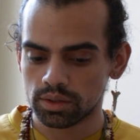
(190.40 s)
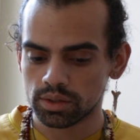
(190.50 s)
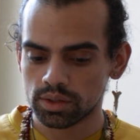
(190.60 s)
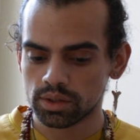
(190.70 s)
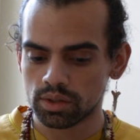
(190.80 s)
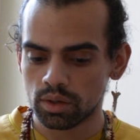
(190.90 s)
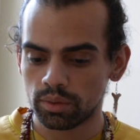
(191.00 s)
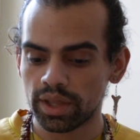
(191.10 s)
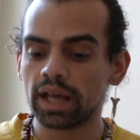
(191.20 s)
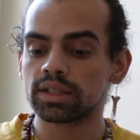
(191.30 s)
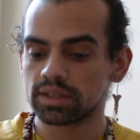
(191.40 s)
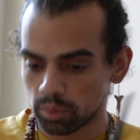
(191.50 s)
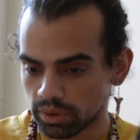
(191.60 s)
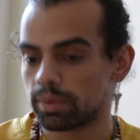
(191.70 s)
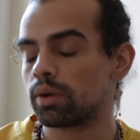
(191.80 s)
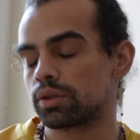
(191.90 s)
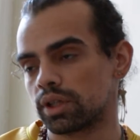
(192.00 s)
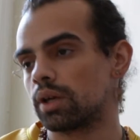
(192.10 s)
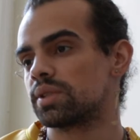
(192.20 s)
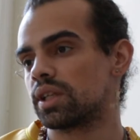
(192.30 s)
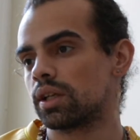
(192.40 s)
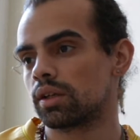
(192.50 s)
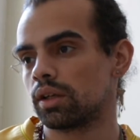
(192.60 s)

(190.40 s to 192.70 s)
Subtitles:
So that's where the poetry comes in.